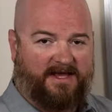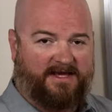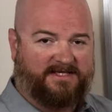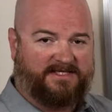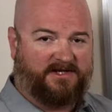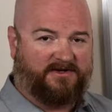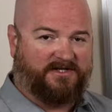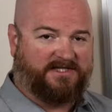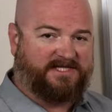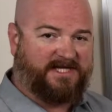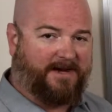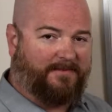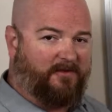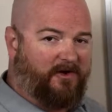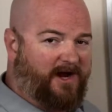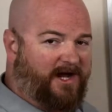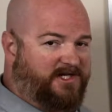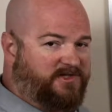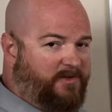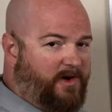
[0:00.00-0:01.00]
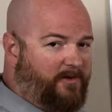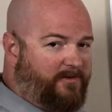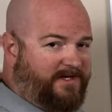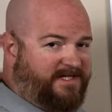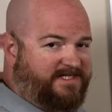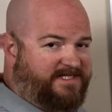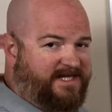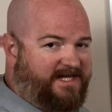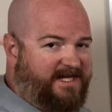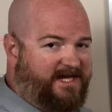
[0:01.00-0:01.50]
So to summarize what we
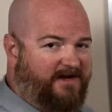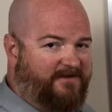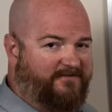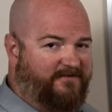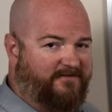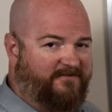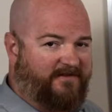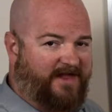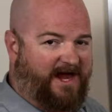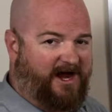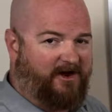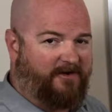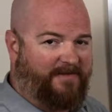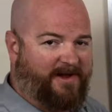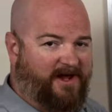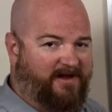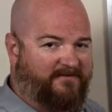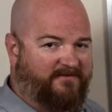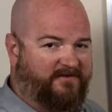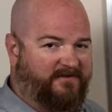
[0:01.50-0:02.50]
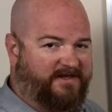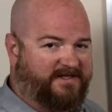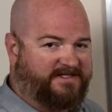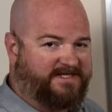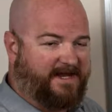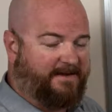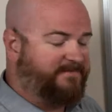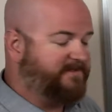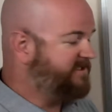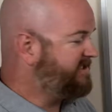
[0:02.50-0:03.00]
see here for Flower Mound for
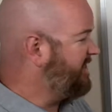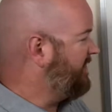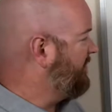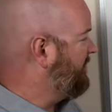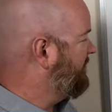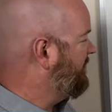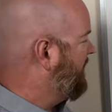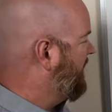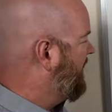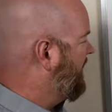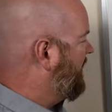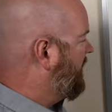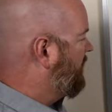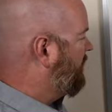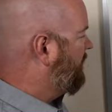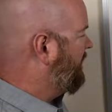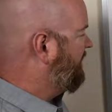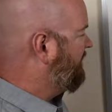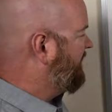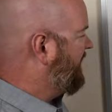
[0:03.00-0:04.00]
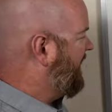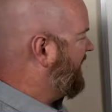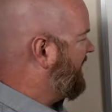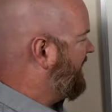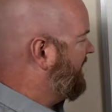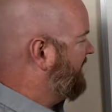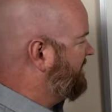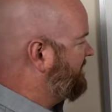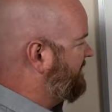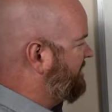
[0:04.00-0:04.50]
this episode, we've
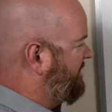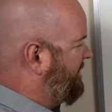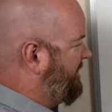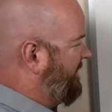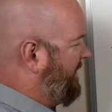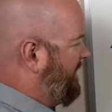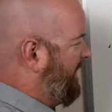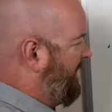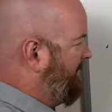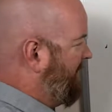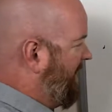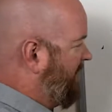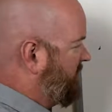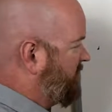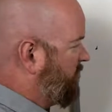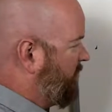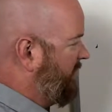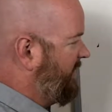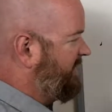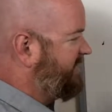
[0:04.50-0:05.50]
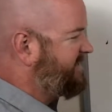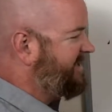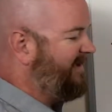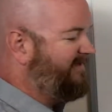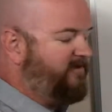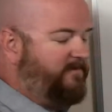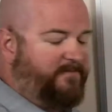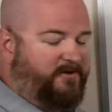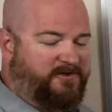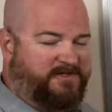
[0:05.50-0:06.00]
got about
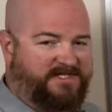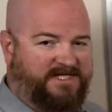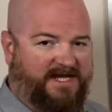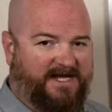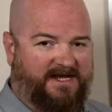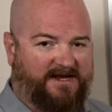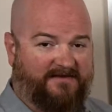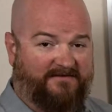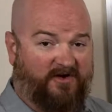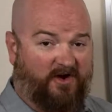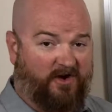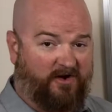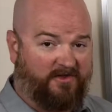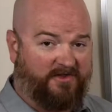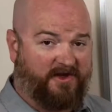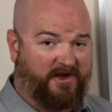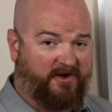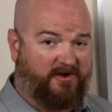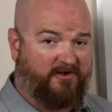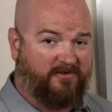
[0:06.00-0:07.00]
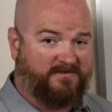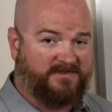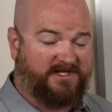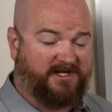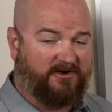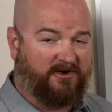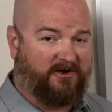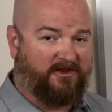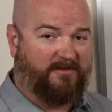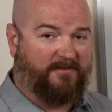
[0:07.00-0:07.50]
27% of all the homes
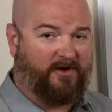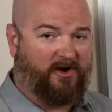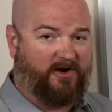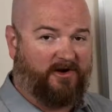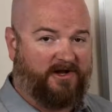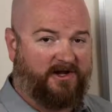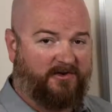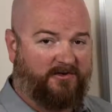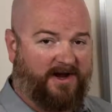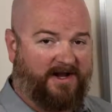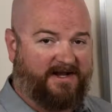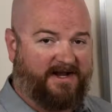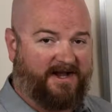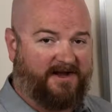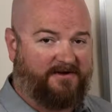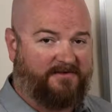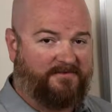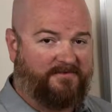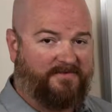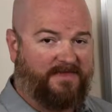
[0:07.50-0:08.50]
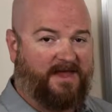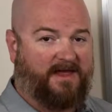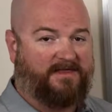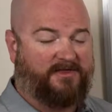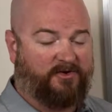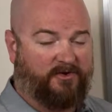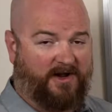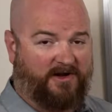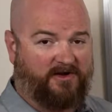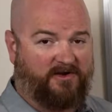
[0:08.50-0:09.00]
that are on the market right now,
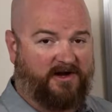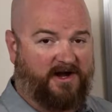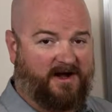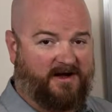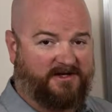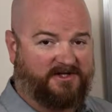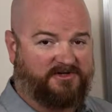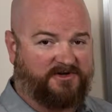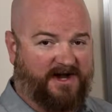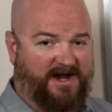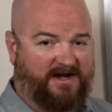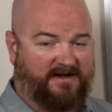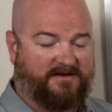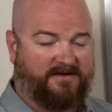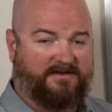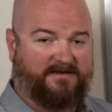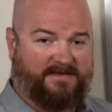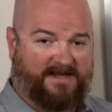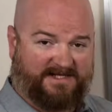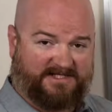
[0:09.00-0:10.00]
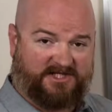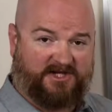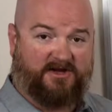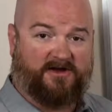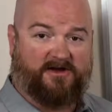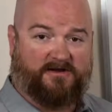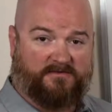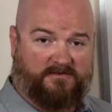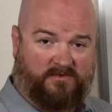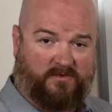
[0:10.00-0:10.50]
they're under contract. That's
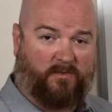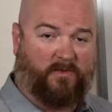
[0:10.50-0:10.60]
good.